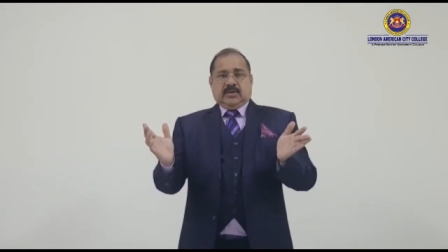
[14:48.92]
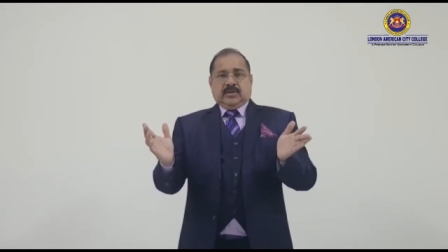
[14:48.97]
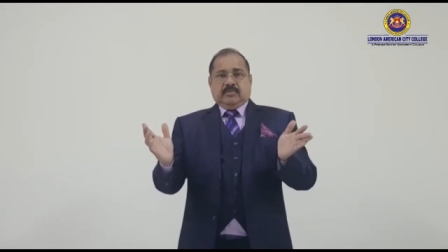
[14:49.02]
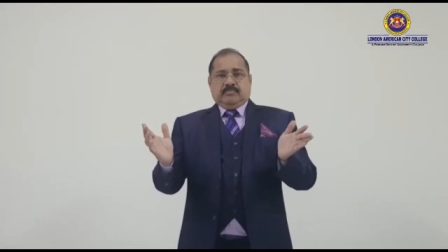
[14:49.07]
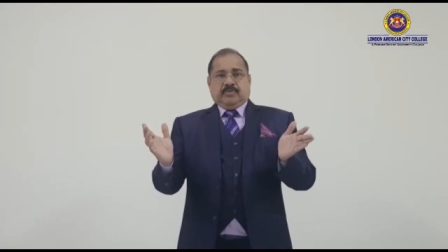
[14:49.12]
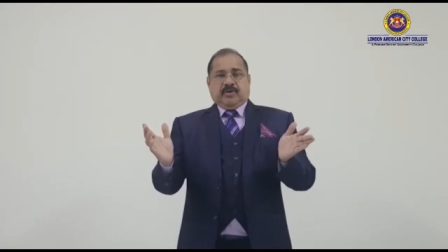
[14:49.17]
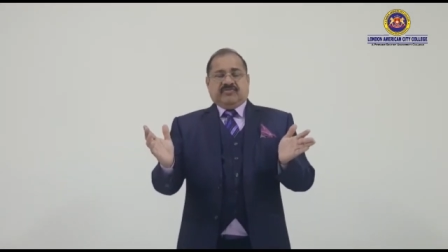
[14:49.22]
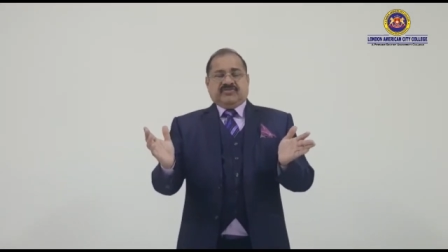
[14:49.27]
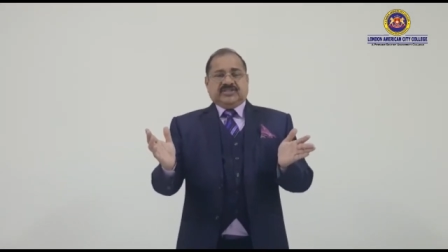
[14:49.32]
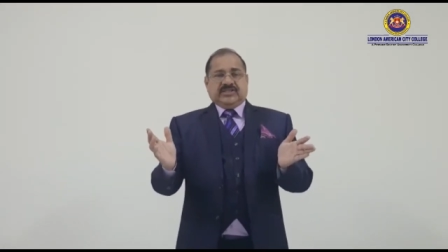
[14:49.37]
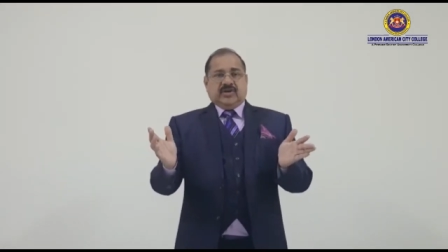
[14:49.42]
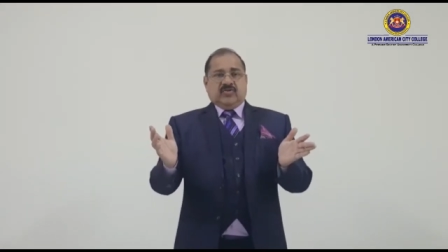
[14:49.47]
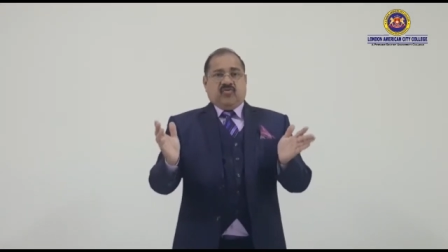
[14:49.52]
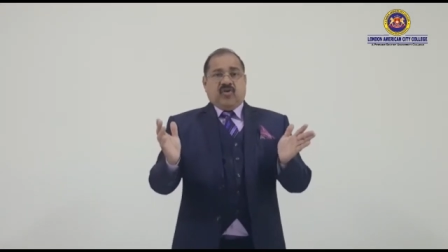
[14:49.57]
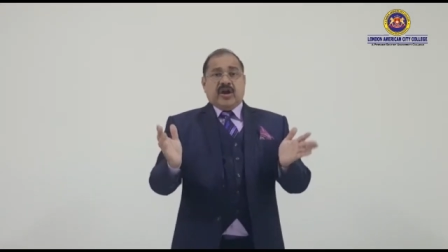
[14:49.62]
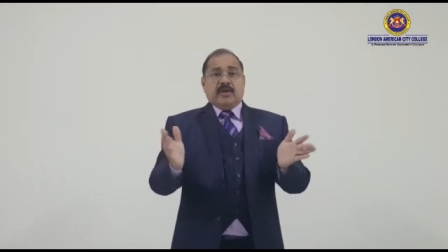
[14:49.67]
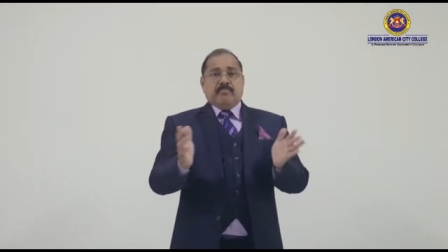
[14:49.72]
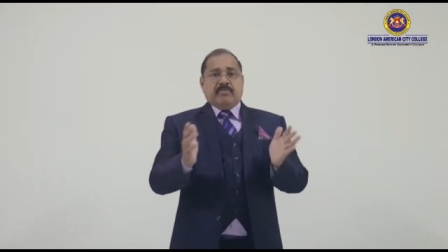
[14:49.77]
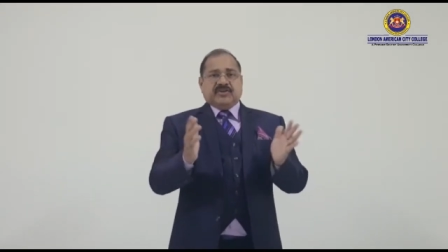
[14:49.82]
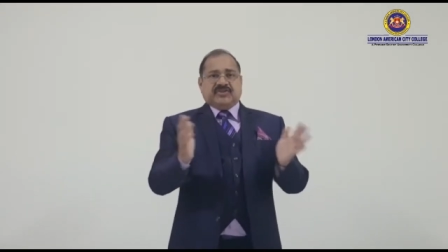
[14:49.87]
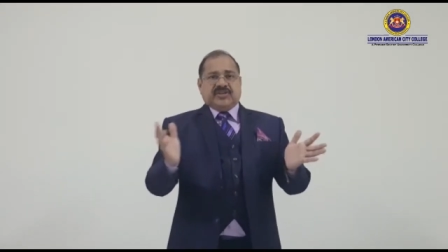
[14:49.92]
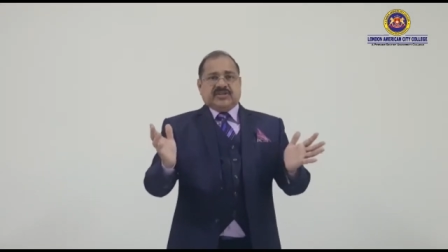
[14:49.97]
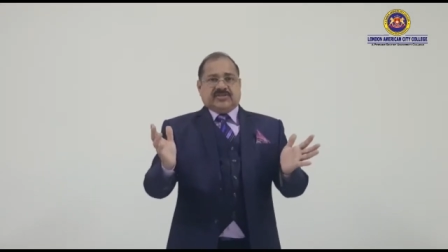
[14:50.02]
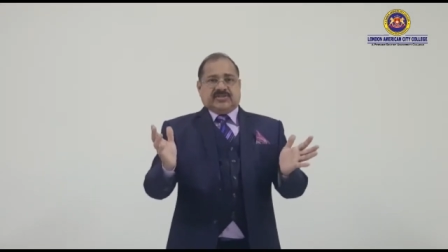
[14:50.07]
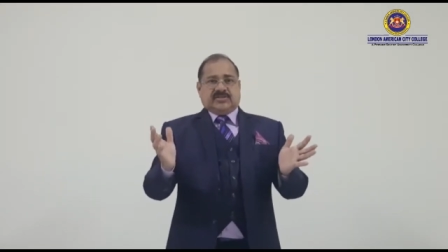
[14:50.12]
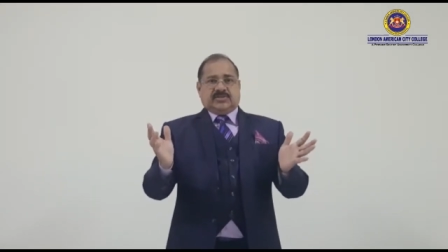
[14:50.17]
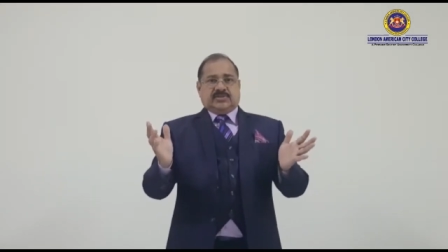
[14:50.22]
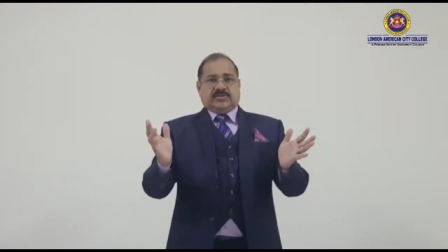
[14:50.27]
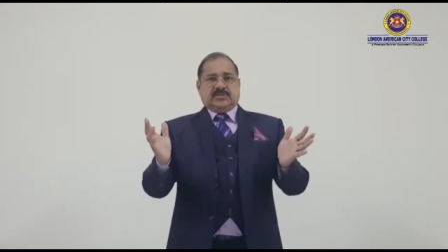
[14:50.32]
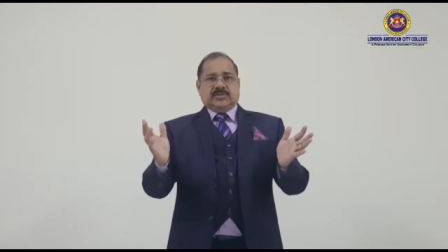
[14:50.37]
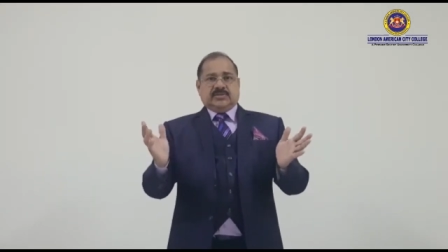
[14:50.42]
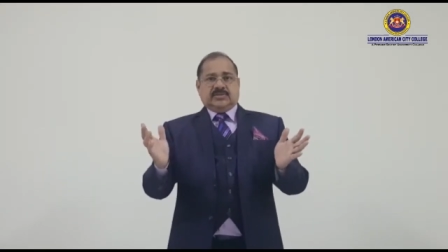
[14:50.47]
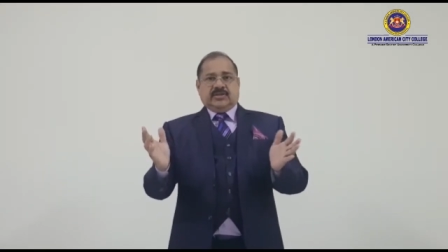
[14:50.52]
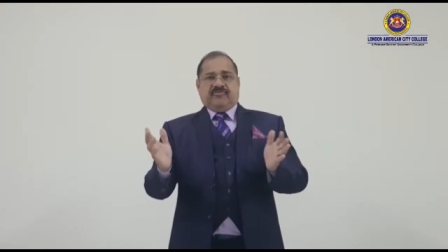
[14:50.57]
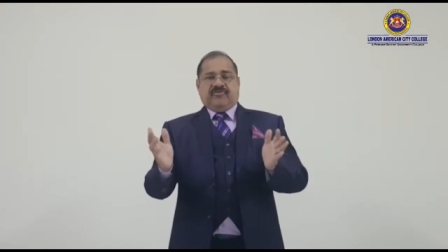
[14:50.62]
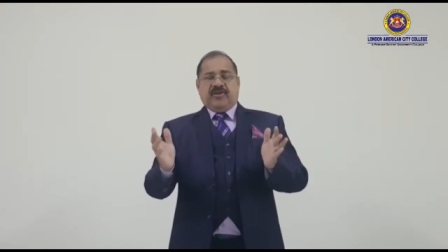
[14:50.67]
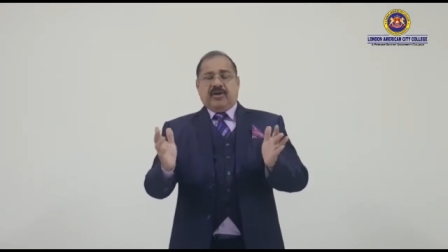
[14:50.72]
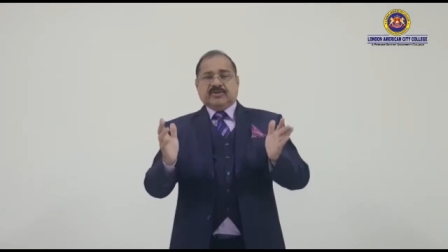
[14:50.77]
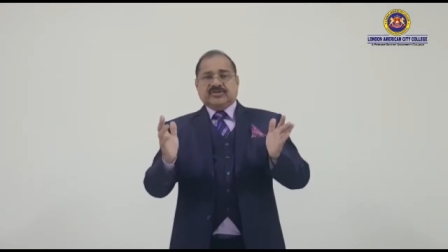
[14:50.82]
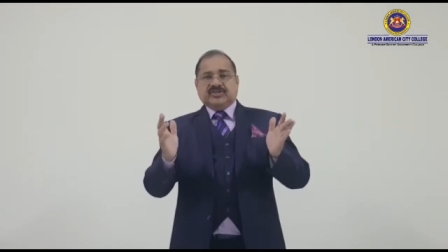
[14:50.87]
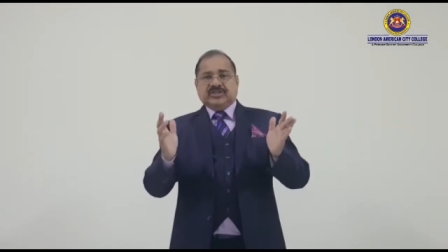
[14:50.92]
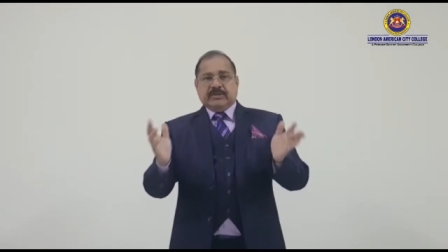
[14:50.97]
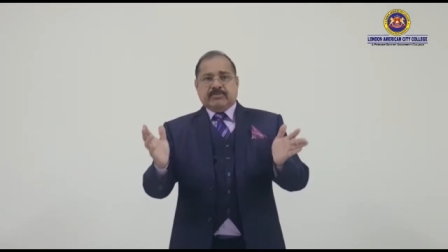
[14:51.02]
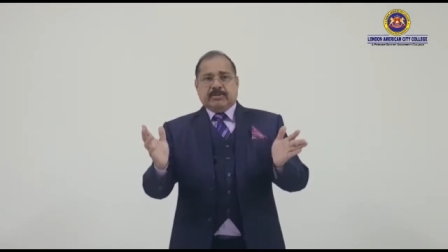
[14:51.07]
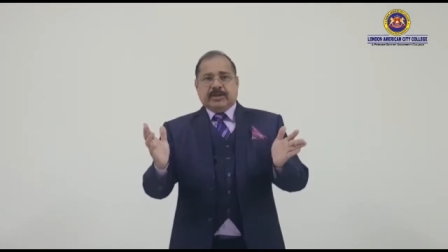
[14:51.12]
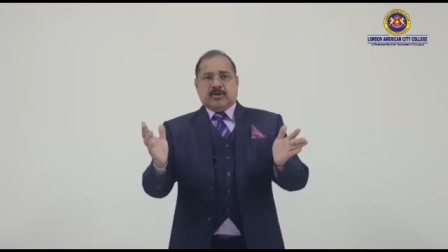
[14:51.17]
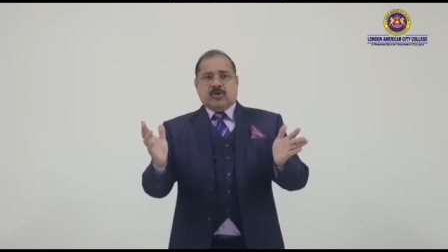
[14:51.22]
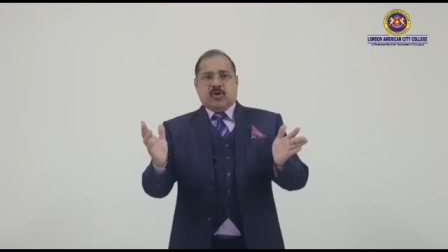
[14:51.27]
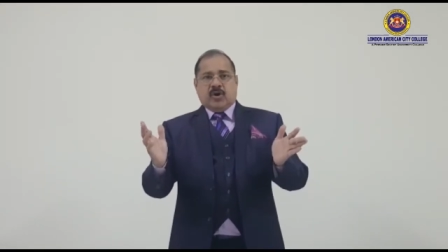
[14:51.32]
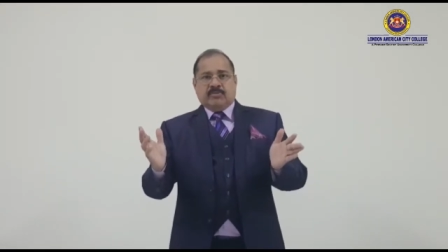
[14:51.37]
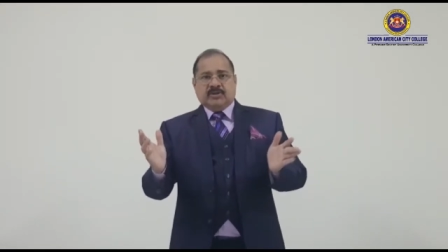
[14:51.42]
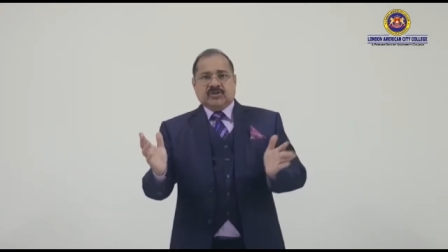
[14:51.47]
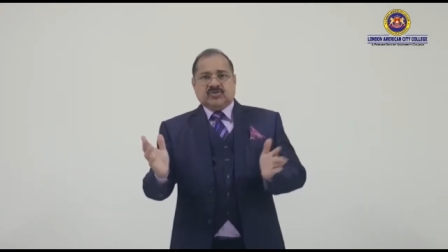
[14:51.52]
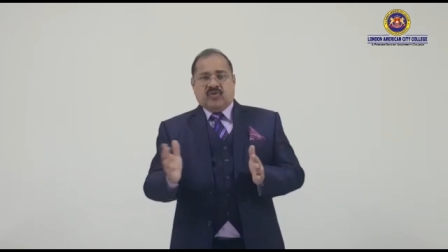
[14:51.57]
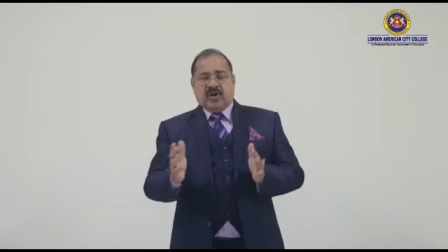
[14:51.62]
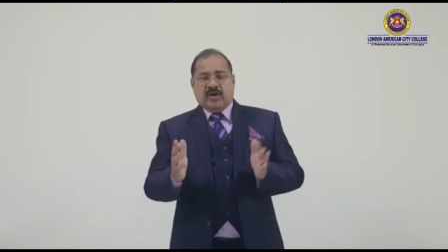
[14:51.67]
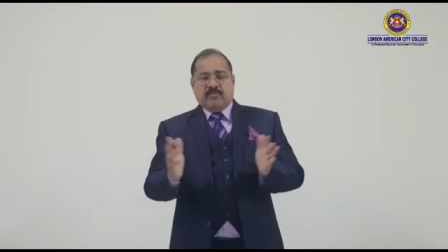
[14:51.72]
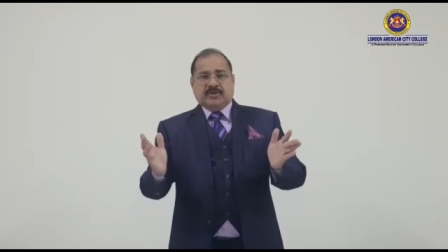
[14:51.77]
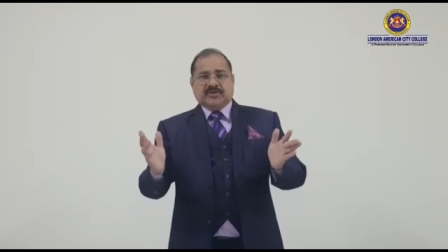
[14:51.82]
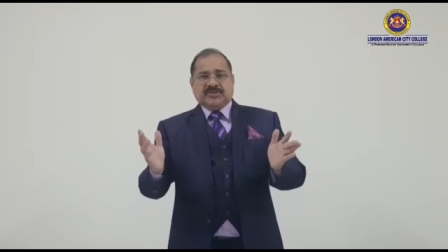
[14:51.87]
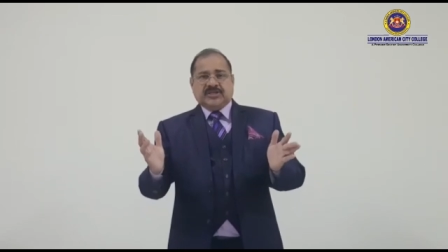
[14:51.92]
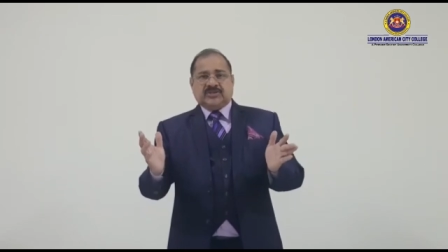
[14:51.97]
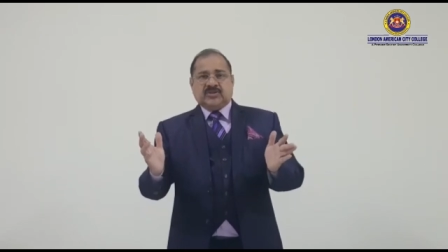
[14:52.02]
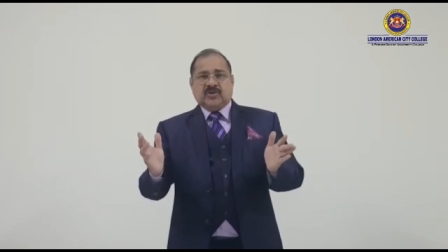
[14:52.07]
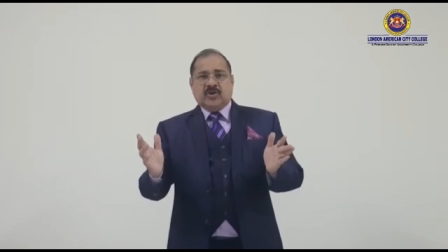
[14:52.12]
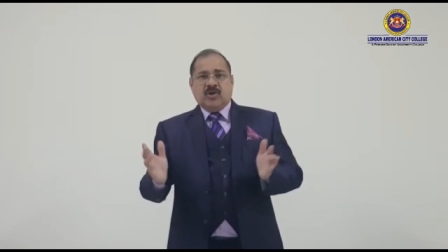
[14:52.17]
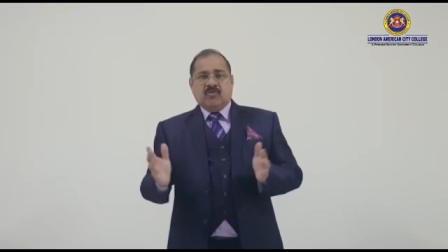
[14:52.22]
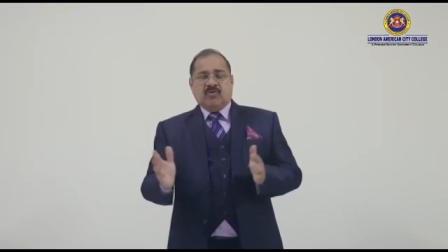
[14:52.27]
Professor von Mises, the famous German economist von Mises,